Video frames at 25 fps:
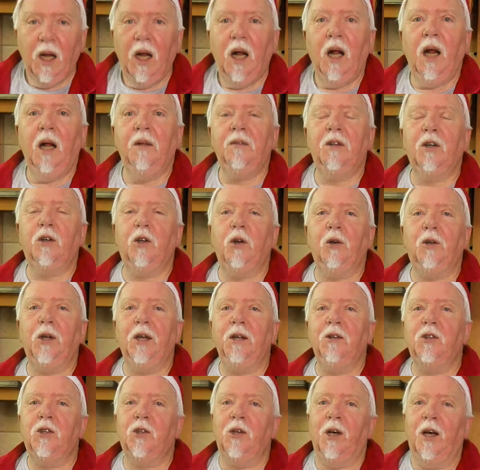And the
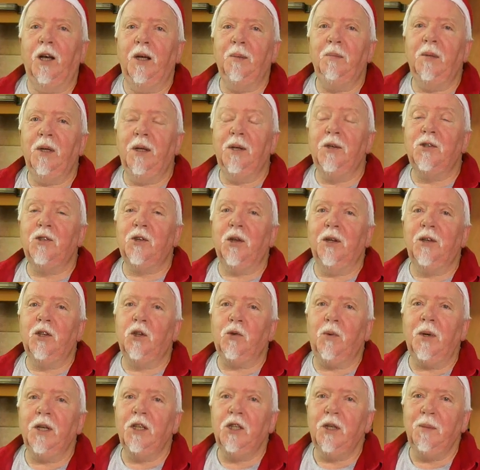cooking time is
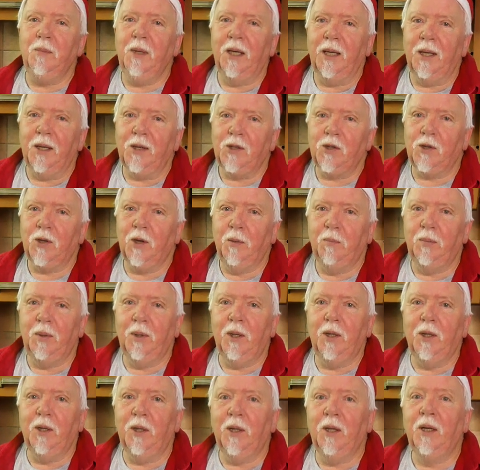20 minutes
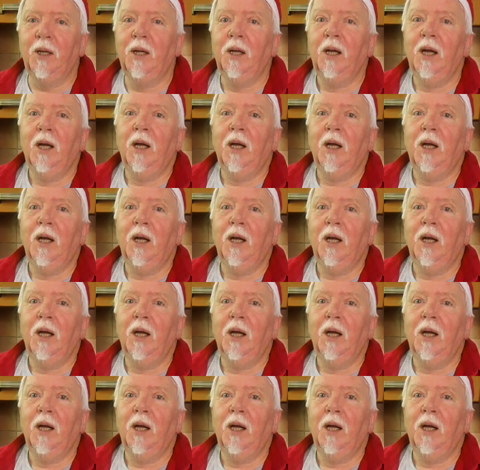per